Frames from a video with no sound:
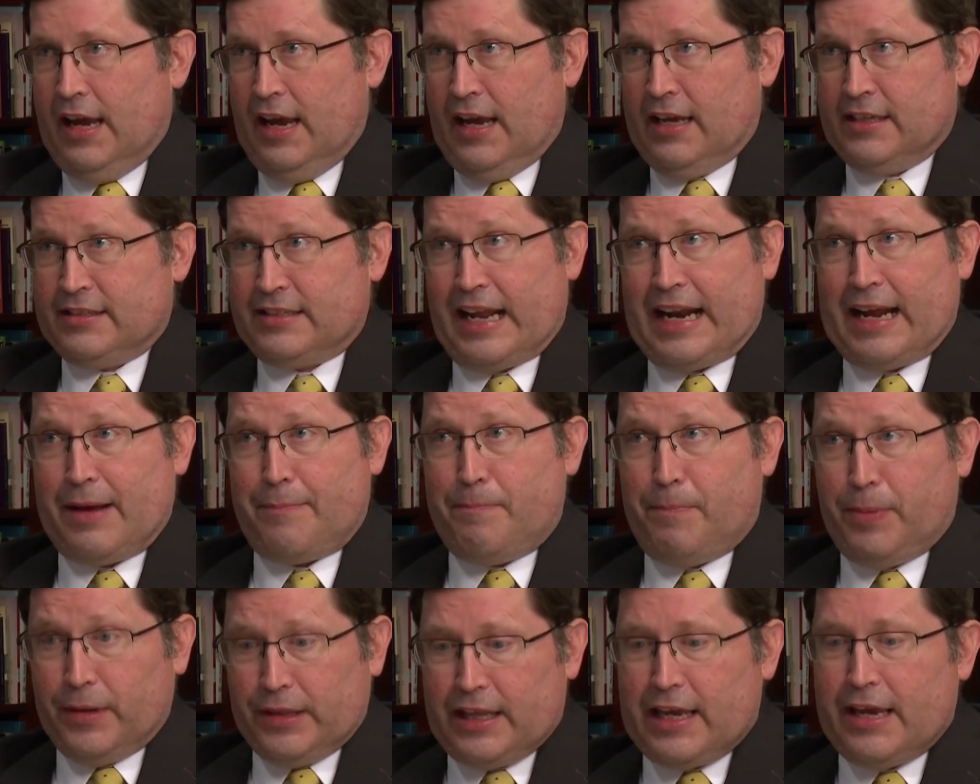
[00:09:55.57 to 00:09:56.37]
is that I
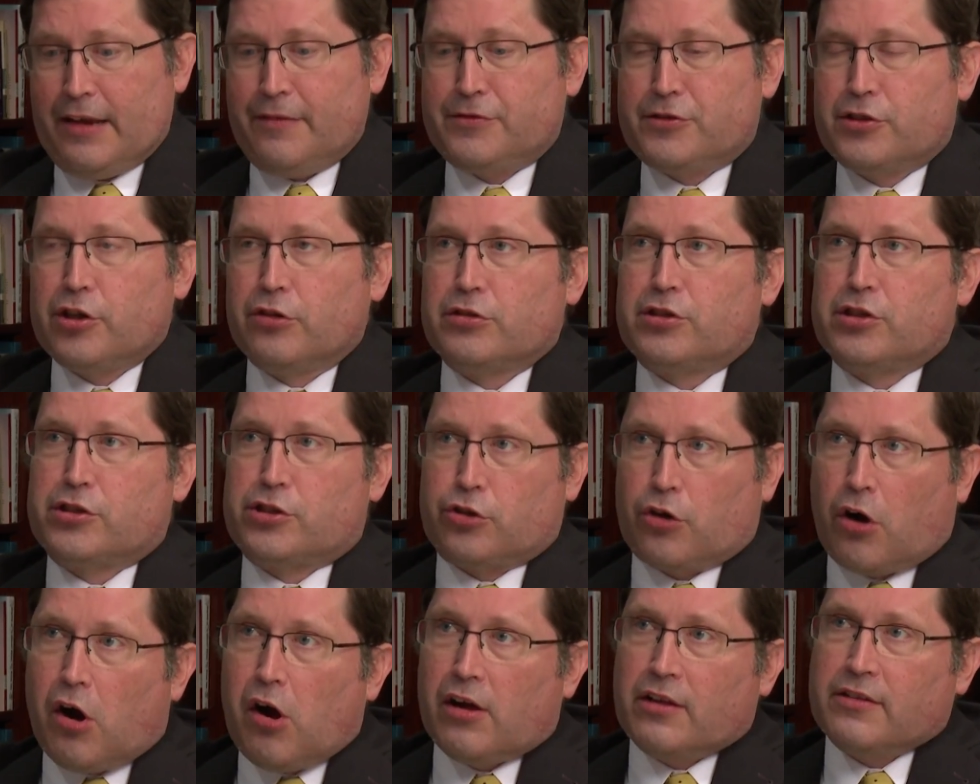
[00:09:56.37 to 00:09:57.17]
believe so
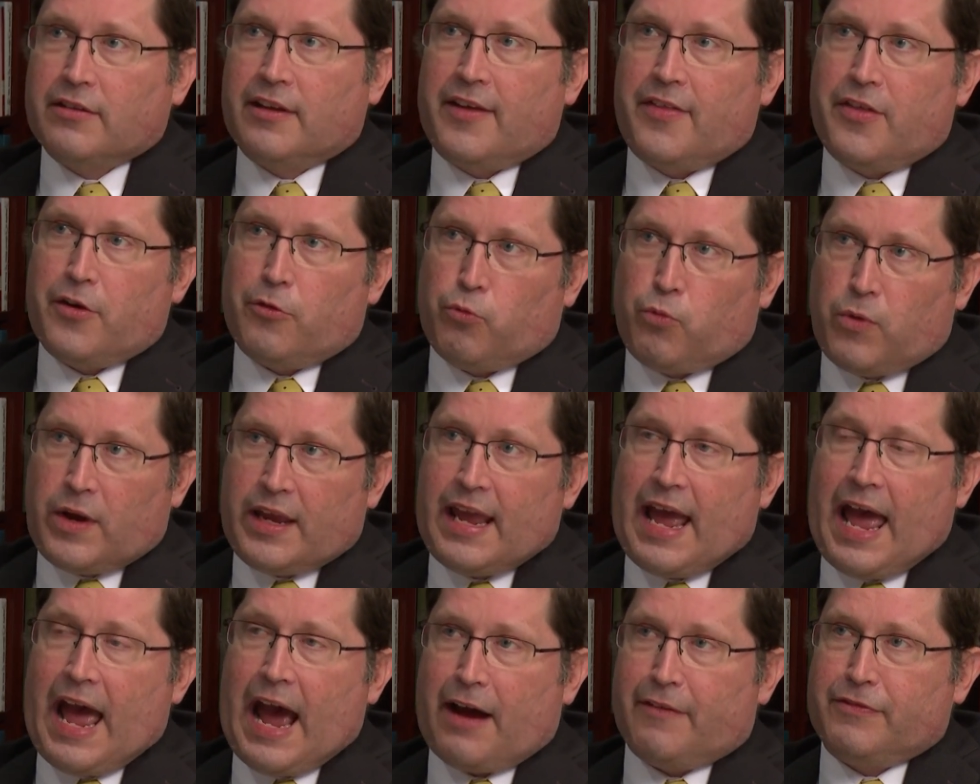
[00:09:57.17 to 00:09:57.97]
strongly that we
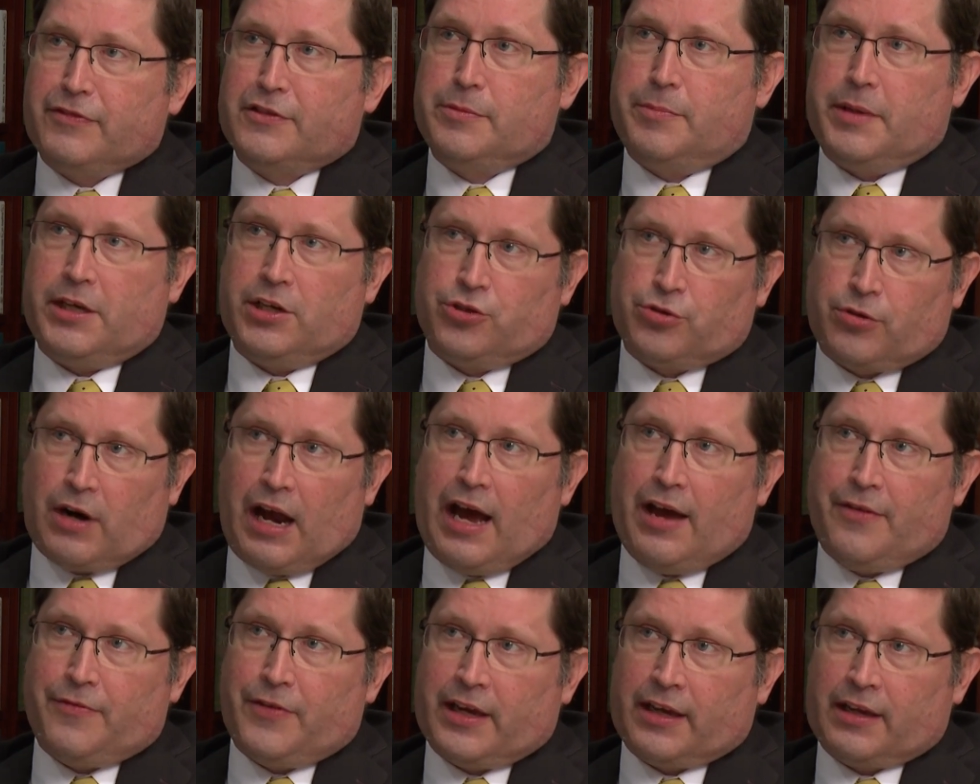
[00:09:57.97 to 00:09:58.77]
have to be
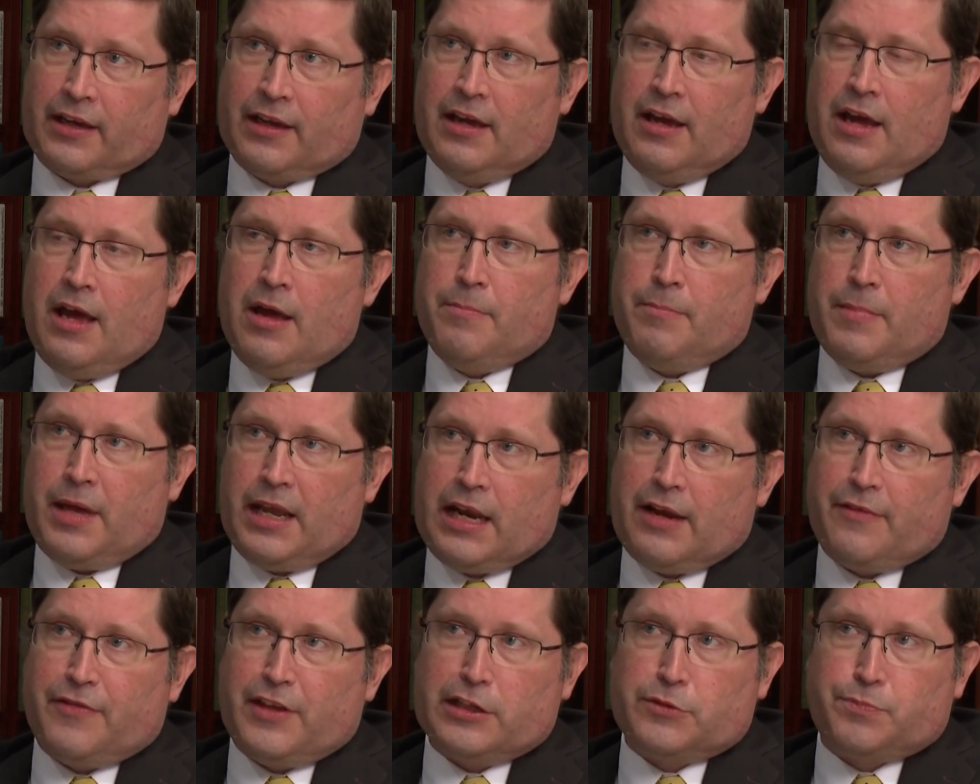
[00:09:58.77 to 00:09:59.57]
driving
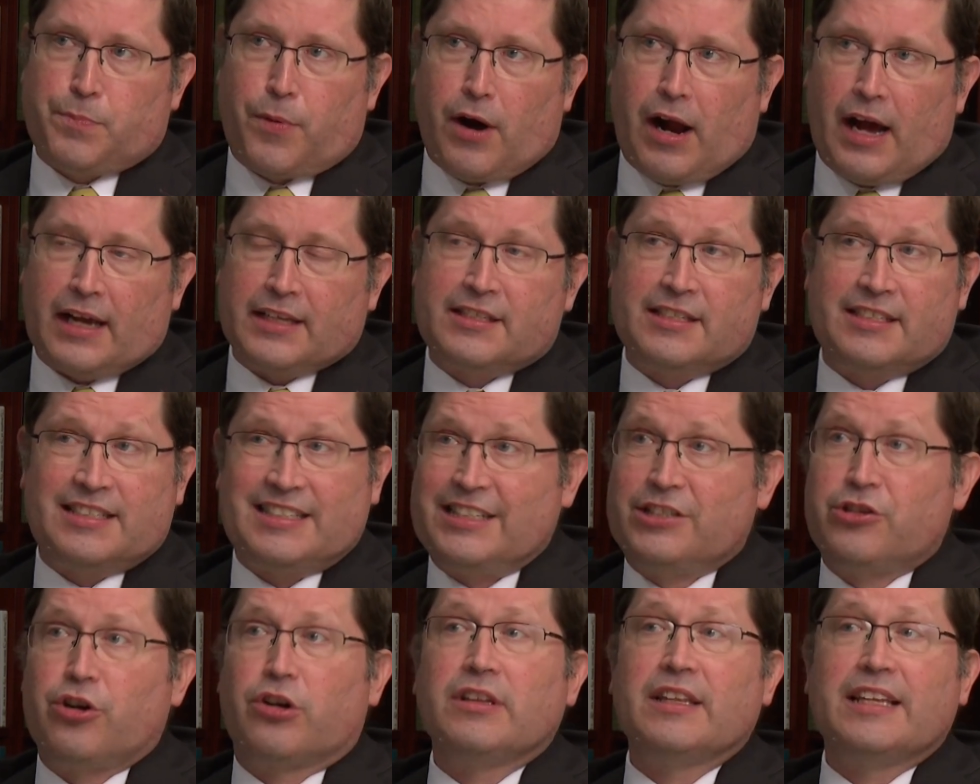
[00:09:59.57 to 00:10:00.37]
many of these
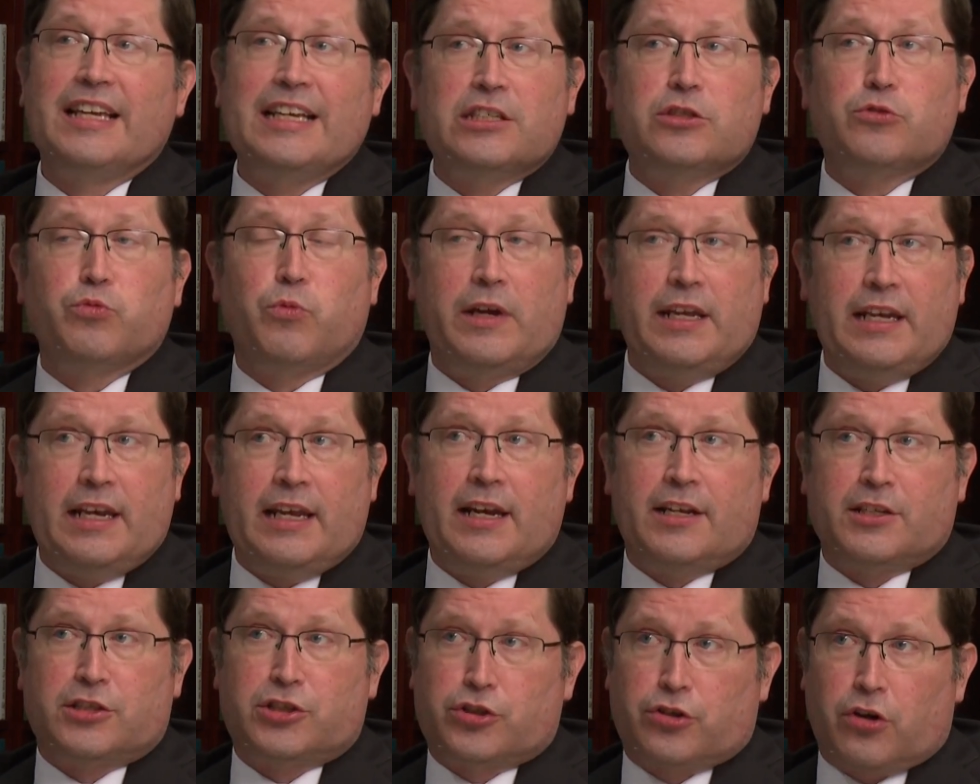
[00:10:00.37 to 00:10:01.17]
processes, or at least we
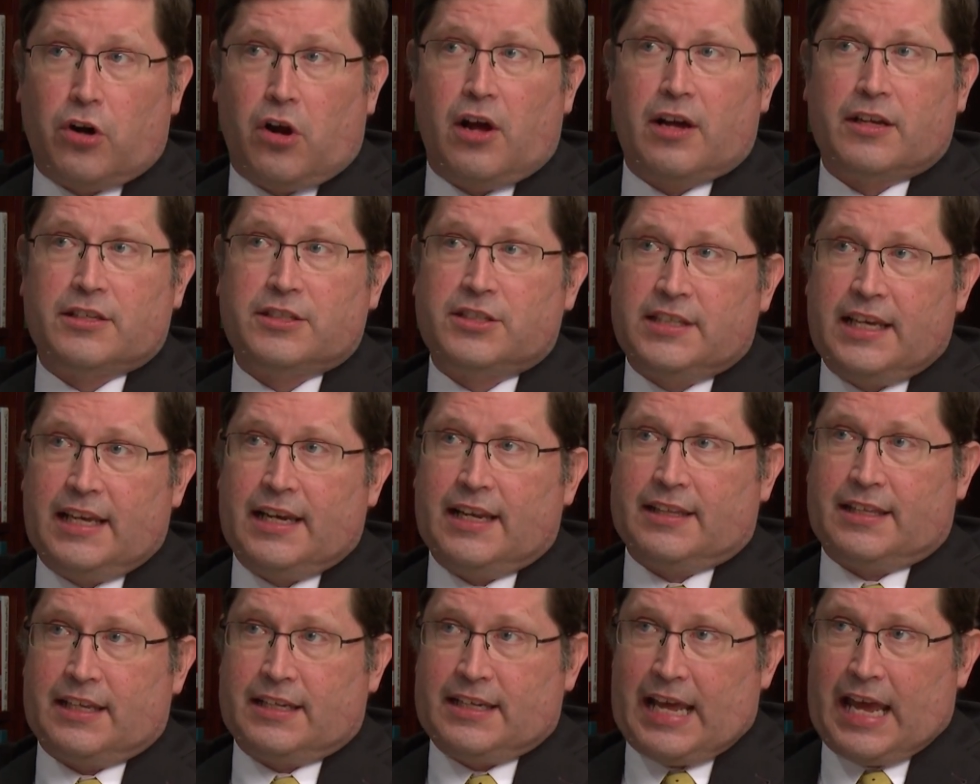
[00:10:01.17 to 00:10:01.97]
need a strong seat
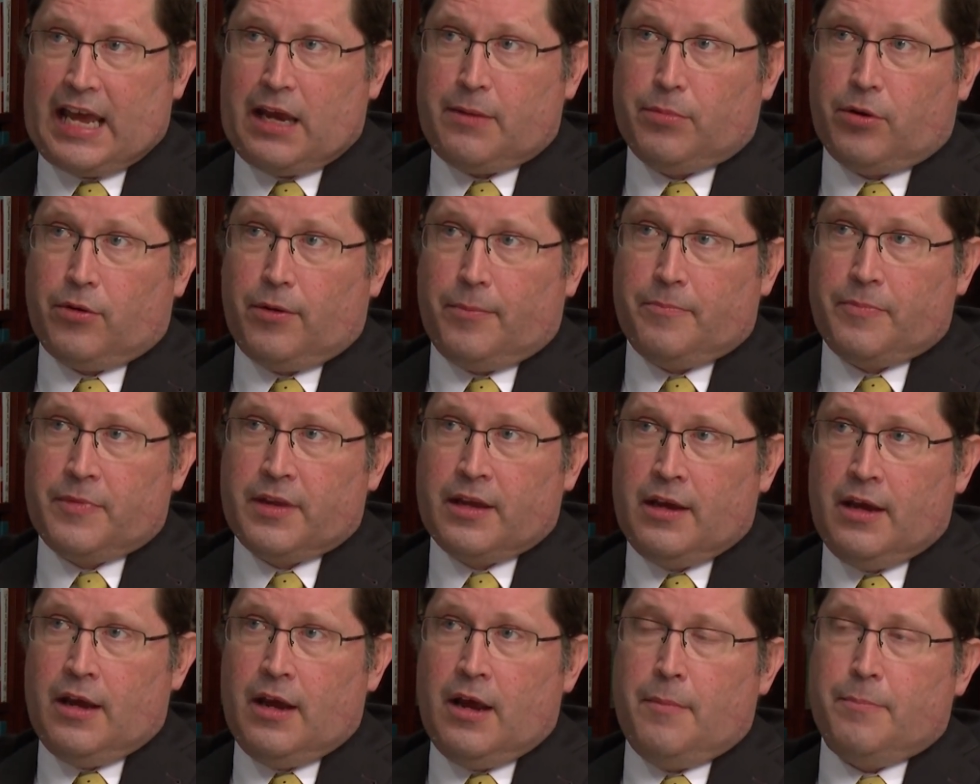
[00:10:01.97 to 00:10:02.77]
at the table,
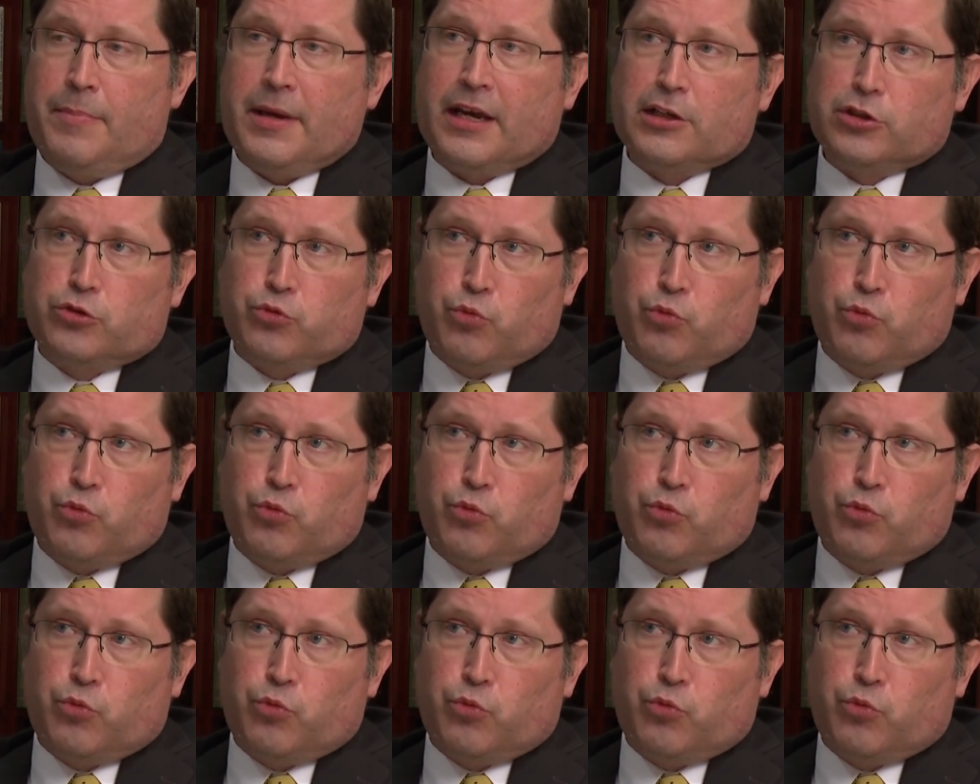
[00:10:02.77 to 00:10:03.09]
because